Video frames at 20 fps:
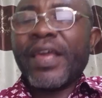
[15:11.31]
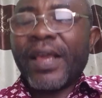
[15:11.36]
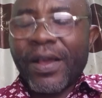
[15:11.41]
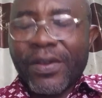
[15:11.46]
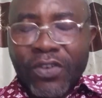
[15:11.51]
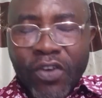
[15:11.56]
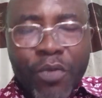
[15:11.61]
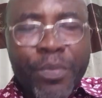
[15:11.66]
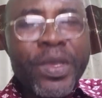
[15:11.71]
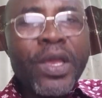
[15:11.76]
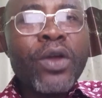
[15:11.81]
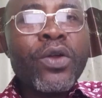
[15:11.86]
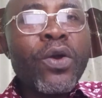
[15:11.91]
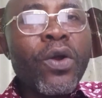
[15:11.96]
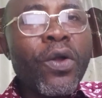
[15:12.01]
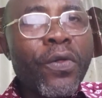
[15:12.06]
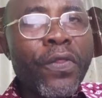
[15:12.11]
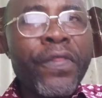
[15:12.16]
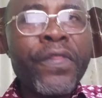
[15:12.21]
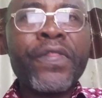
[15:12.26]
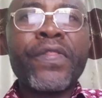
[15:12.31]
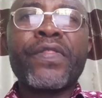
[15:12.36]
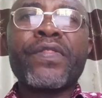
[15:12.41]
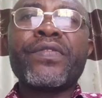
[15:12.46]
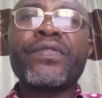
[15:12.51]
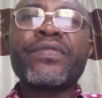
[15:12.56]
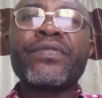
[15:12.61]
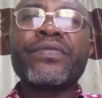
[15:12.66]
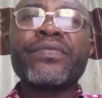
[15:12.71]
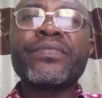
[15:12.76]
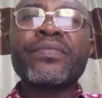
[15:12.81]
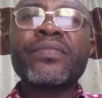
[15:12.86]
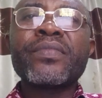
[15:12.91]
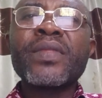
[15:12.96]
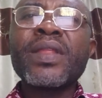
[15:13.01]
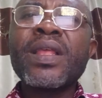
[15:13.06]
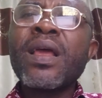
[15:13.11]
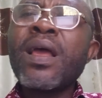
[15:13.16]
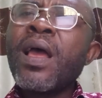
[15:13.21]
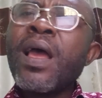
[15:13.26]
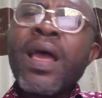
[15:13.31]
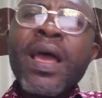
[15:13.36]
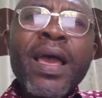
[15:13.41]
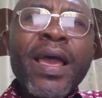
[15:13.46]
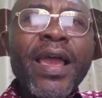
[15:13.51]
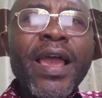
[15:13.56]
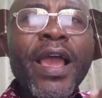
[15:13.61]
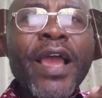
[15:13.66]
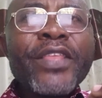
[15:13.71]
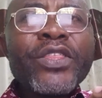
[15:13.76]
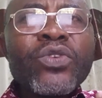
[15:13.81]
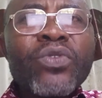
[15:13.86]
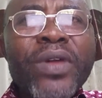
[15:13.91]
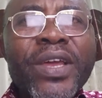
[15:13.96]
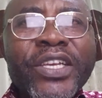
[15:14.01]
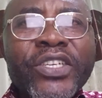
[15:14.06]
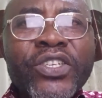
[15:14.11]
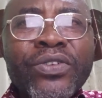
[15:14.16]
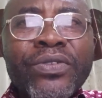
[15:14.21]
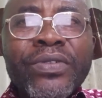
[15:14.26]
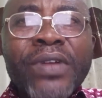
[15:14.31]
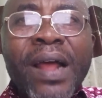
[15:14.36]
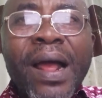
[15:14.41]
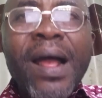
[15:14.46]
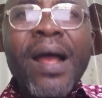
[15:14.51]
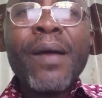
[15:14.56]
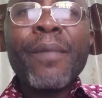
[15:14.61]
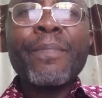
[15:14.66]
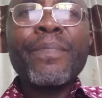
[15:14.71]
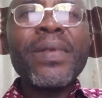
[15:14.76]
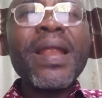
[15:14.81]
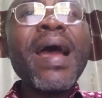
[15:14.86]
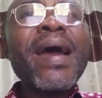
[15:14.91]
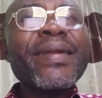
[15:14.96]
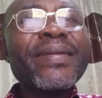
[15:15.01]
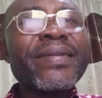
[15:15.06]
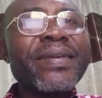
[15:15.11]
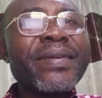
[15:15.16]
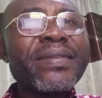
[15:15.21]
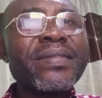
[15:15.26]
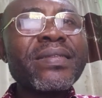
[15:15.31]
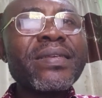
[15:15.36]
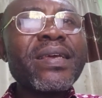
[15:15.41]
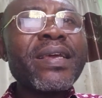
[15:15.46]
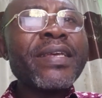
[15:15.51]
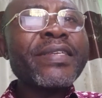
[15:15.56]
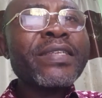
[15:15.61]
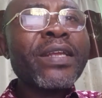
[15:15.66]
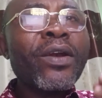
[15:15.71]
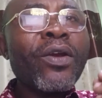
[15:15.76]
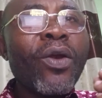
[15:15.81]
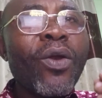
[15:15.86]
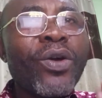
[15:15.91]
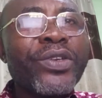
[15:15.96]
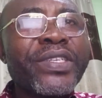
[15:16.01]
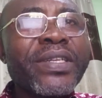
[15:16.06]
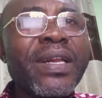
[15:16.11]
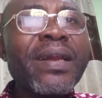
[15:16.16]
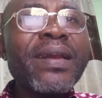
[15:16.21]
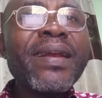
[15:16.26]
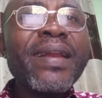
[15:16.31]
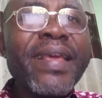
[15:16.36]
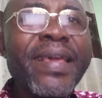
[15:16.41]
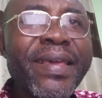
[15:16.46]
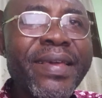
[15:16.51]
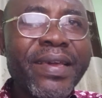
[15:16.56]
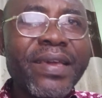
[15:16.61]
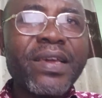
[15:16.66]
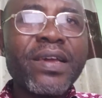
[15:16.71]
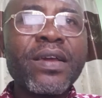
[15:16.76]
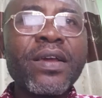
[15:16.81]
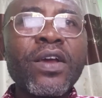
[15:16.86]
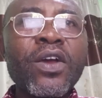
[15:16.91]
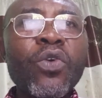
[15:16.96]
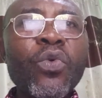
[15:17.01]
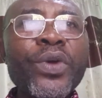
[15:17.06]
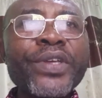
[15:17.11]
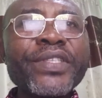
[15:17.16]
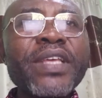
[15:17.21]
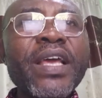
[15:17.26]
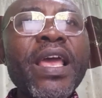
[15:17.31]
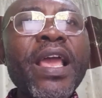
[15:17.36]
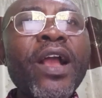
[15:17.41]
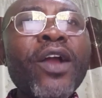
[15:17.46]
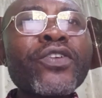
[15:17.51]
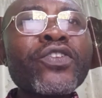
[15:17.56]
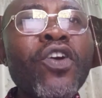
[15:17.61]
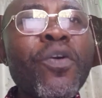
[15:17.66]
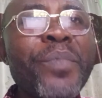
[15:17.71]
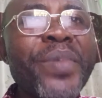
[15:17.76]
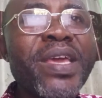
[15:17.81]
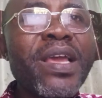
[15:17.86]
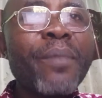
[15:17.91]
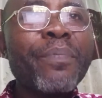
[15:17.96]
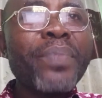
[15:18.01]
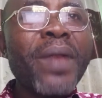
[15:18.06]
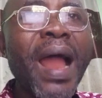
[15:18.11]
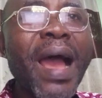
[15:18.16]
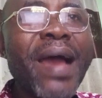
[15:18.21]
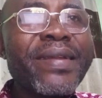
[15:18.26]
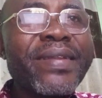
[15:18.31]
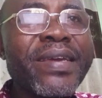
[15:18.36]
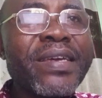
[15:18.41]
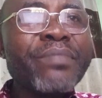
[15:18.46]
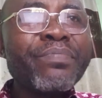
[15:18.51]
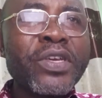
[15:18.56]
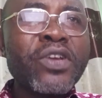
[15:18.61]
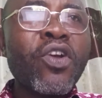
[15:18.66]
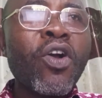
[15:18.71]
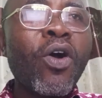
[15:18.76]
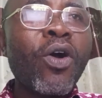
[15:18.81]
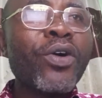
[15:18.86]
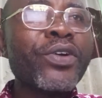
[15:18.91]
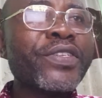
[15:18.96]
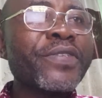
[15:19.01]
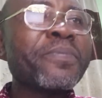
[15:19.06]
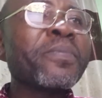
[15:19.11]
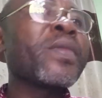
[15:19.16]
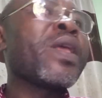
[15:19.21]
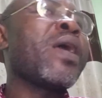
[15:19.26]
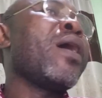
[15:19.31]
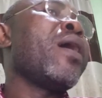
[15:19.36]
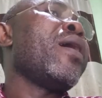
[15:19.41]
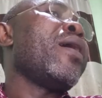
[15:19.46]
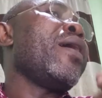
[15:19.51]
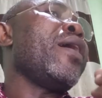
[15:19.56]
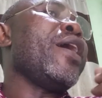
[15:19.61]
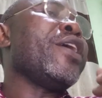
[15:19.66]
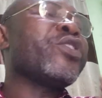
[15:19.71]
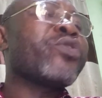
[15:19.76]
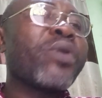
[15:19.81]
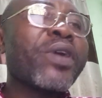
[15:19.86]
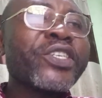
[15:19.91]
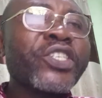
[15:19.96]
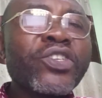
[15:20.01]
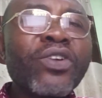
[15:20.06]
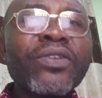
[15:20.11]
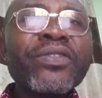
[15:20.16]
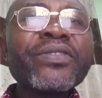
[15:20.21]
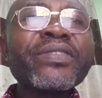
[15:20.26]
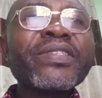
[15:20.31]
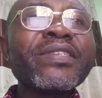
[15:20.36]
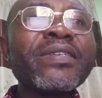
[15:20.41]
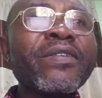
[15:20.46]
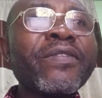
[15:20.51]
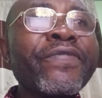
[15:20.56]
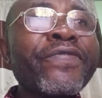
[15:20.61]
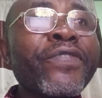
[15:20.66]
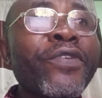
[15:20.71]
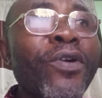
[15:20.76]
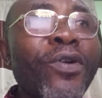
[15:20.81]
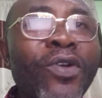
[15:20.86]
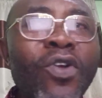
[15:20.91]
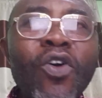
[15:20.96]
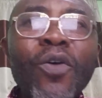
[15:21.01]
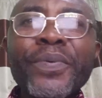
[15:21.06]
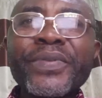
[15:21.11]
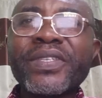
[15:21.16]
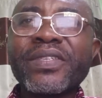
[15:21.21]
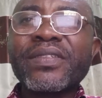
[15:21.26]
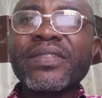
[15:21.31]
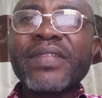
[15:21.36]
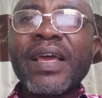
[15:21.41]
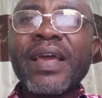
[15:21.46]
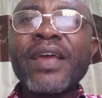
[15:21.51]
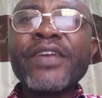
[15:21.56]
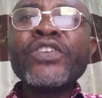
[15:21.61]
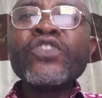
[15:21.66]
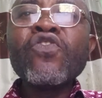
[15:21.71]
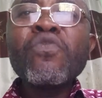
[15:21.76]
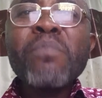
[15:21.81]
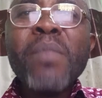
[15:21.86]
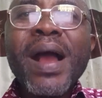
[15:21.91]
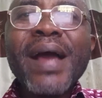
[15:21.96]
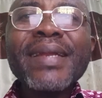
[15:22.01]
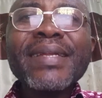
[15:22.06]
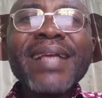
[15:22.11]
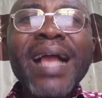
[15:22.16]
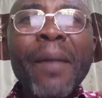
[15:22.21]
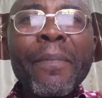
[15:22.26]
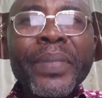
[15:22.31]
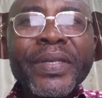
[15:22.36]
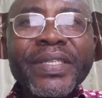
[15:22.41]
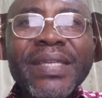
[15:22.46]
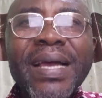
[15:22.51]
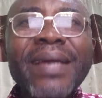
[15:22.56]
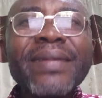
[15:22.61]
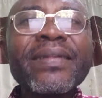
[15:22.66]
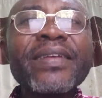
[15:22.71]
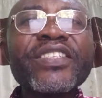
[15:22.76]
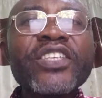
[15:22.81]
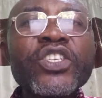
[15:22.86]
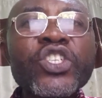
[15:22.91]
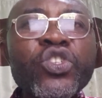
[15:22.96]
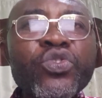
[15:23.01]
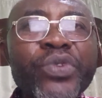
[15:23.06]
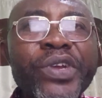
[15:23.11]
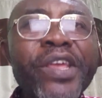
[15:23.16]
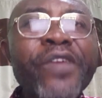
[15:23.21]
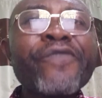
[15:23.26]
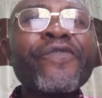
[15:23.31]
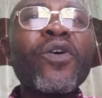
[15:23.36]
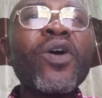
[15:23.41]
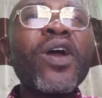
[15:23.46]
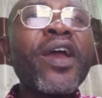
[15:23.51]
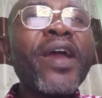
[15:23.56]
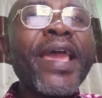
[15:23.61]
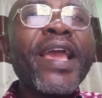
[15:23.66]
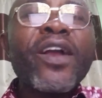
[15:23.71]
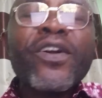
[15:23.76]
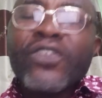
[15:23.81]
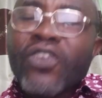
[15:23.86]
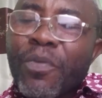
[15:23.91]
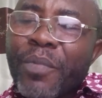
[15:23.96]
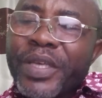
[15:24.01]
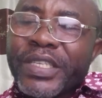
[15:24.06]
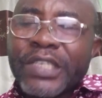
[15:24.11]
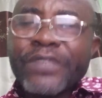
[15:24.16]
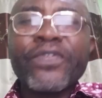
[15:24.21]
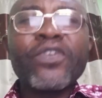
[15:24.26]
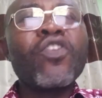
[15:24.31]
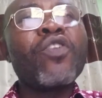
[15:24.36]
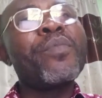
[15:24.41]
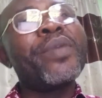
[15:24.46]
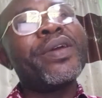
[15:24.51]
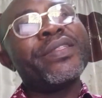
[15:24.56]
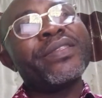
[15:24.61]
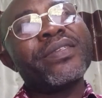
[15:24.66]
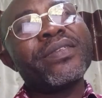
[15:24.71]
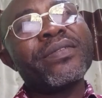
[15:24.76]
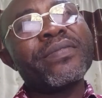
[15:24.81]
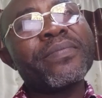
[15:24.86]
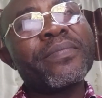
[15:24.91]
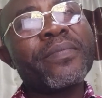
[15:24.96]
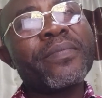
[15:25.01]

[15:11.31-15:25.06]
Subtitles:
economic growth. Educational planning is closely linked with economic planning because education develops the human capital necessary for economic development.